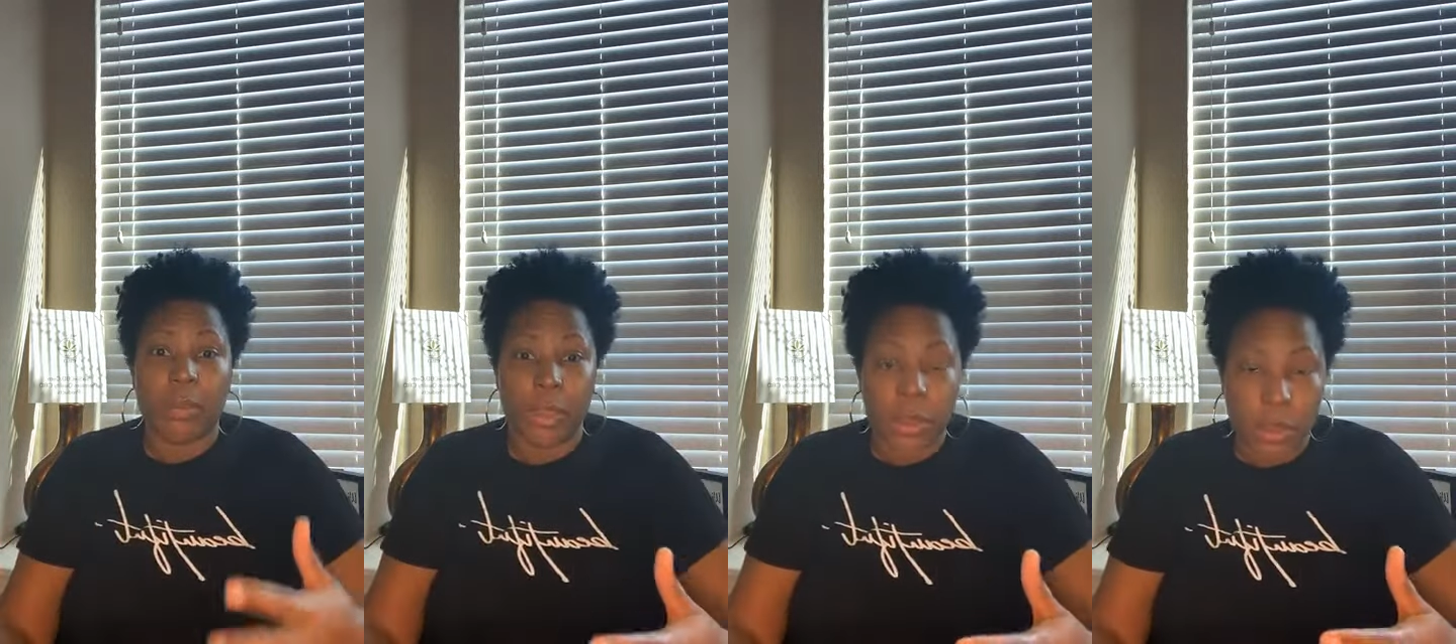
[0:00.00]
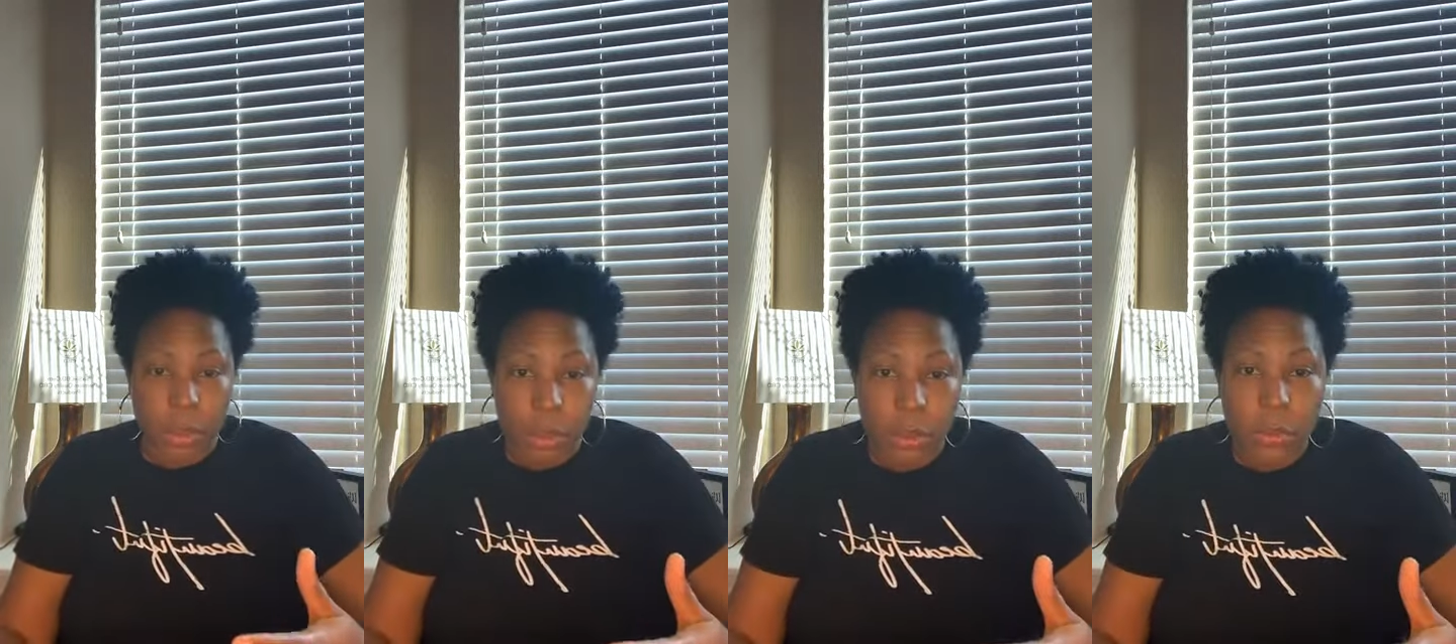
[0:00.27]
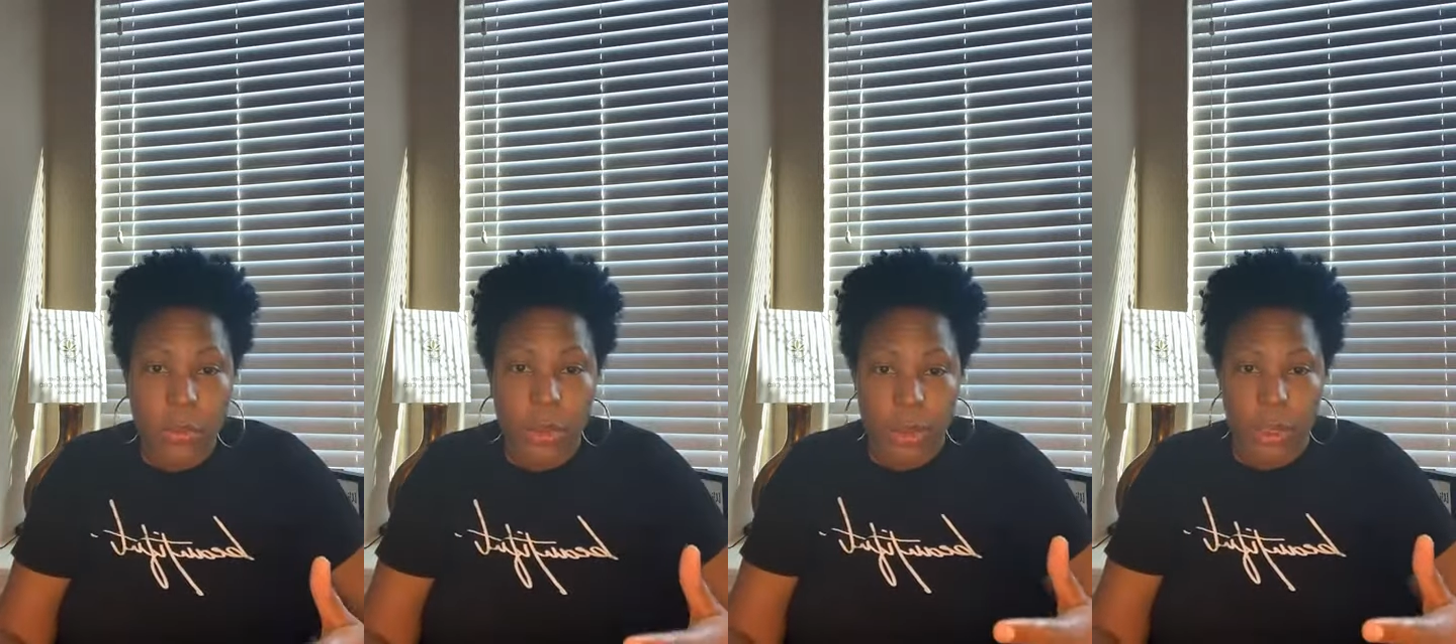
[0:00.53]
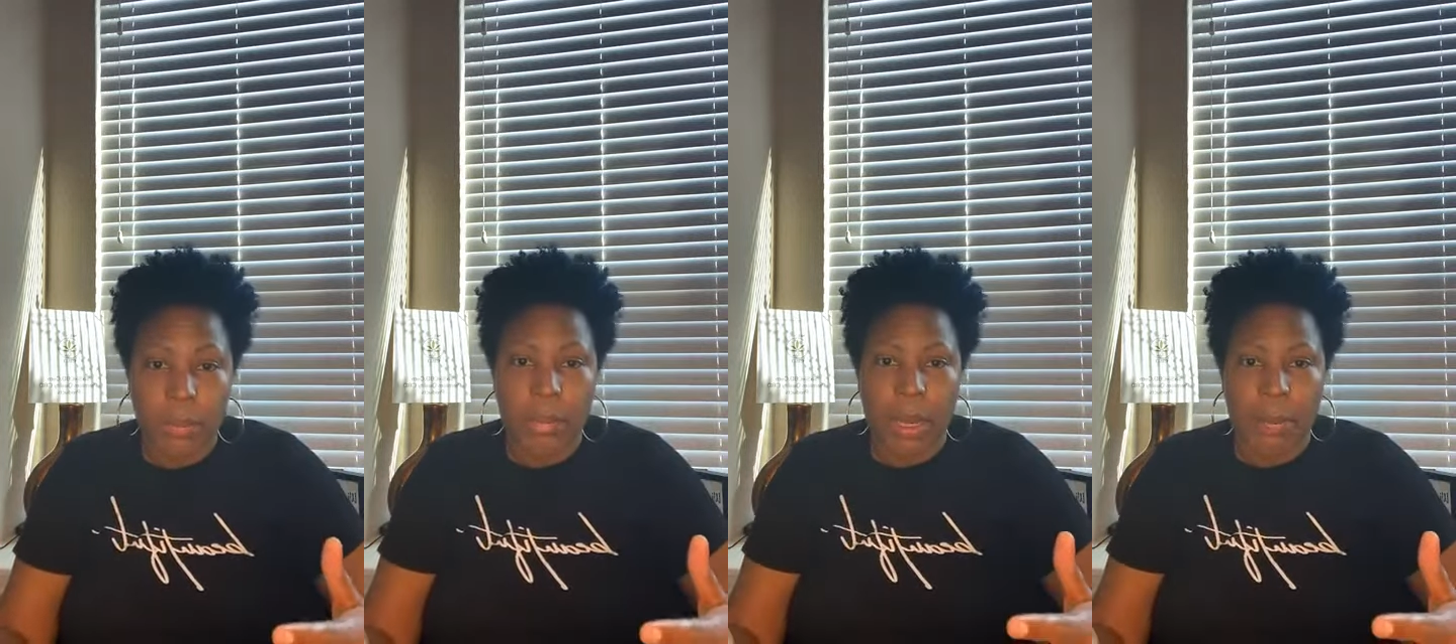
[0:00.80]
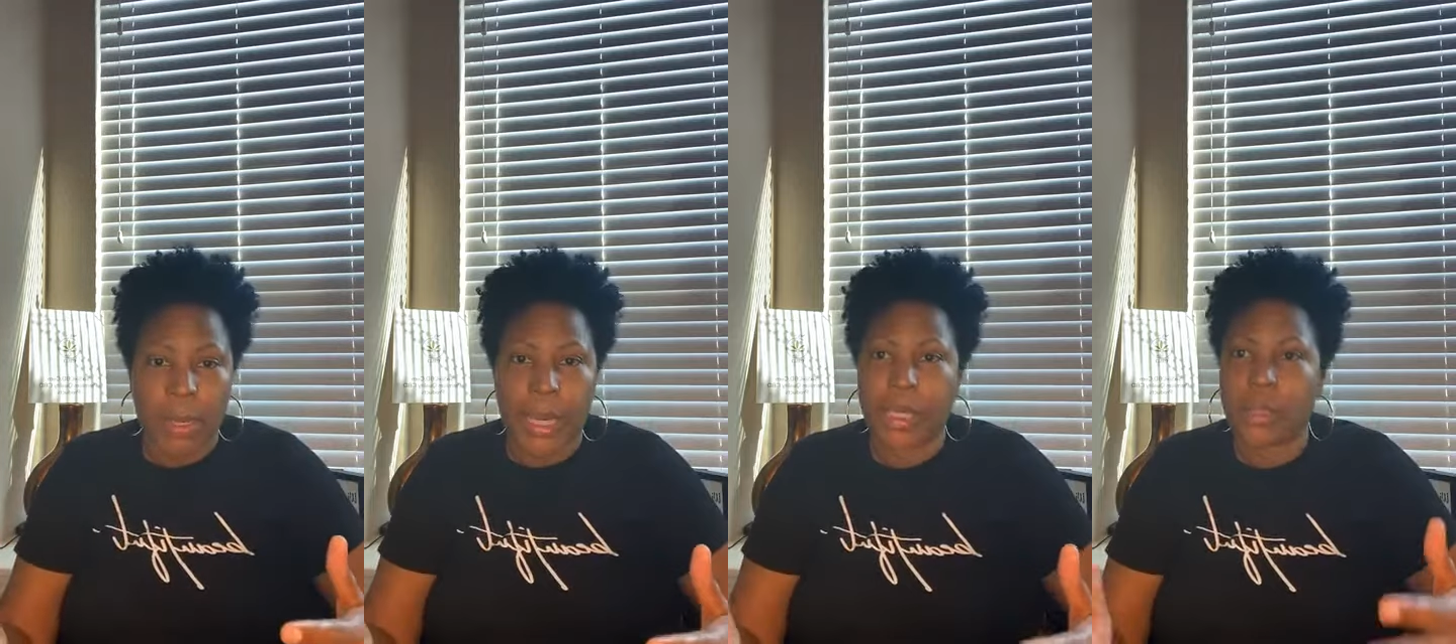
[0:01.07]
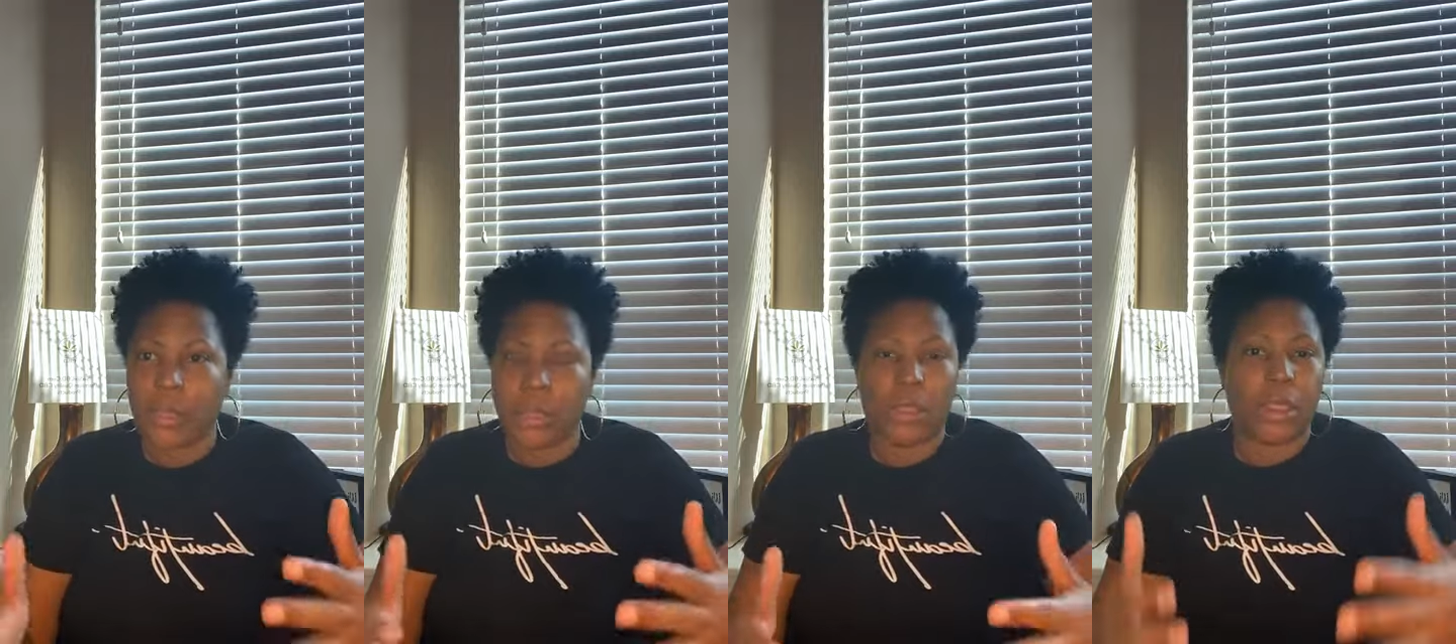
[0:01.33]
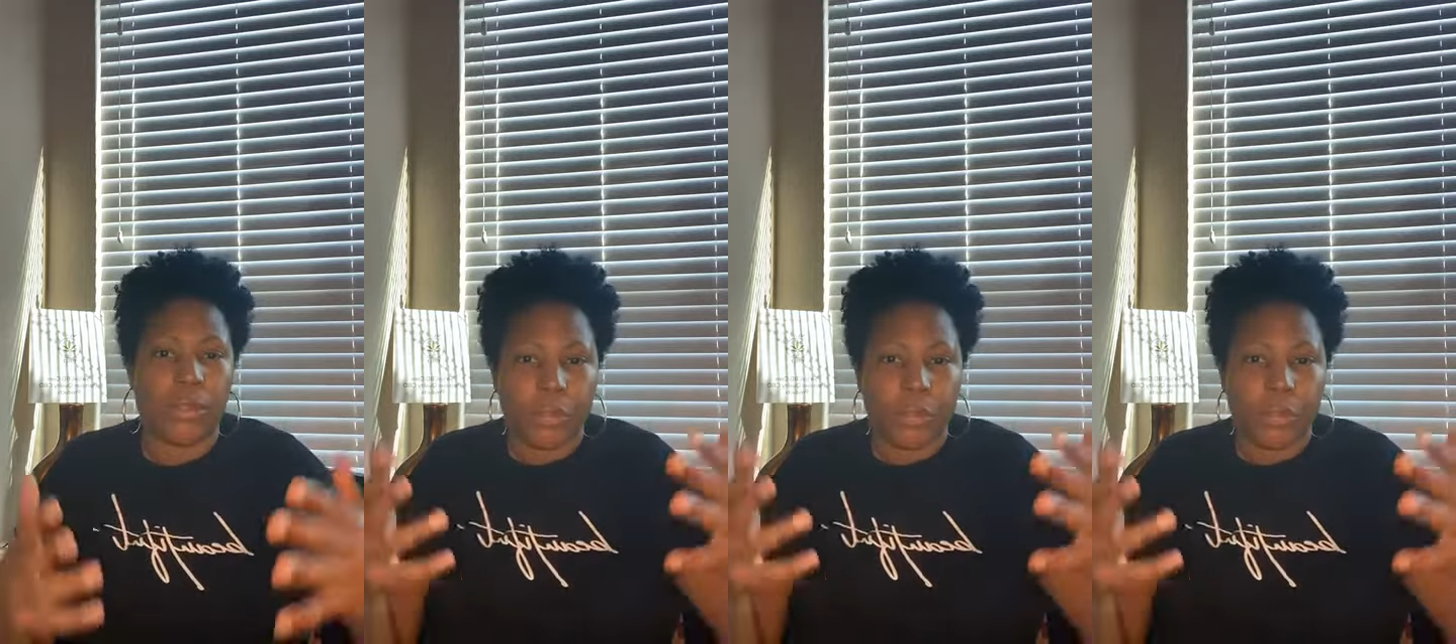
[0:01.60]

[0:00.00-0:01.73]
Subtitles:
went to school to get my master's,